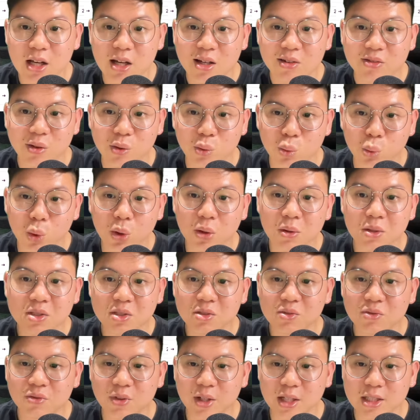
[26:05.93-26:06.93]
For
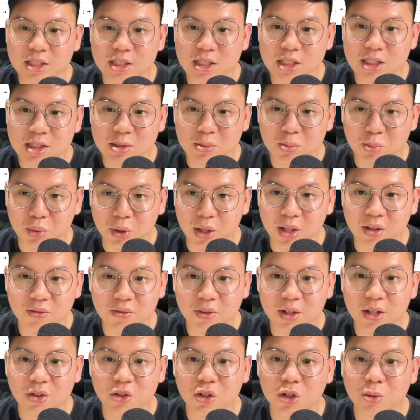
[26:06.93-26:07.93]
Wolves versus
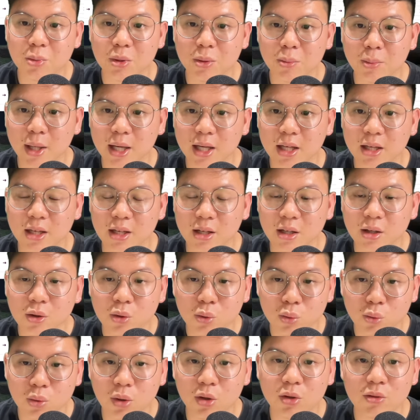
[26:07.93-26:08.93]
Brentford, you'd be backing
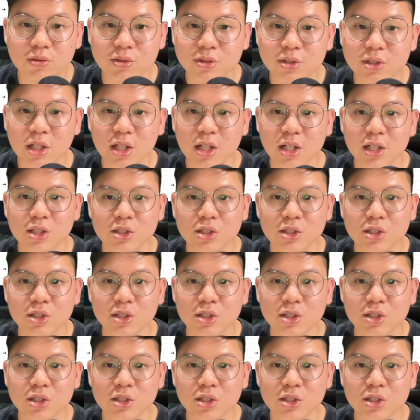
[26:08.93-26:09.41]
Wolves.